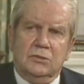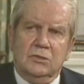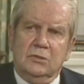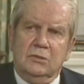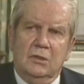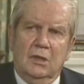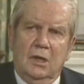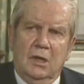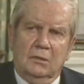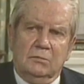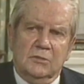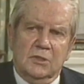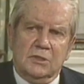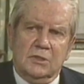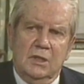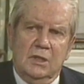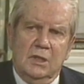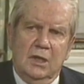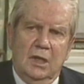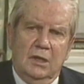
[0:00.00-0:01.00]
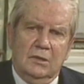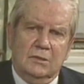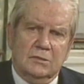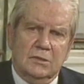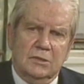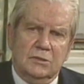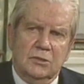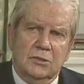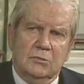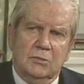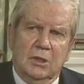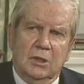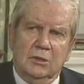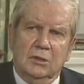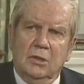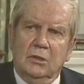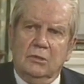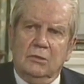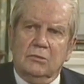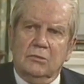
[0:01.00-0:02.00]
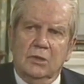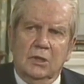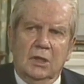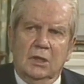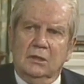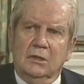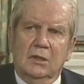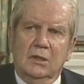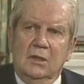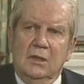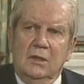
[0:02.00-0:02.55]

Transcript: should not, Mr. Downs, as you well know. They, uh,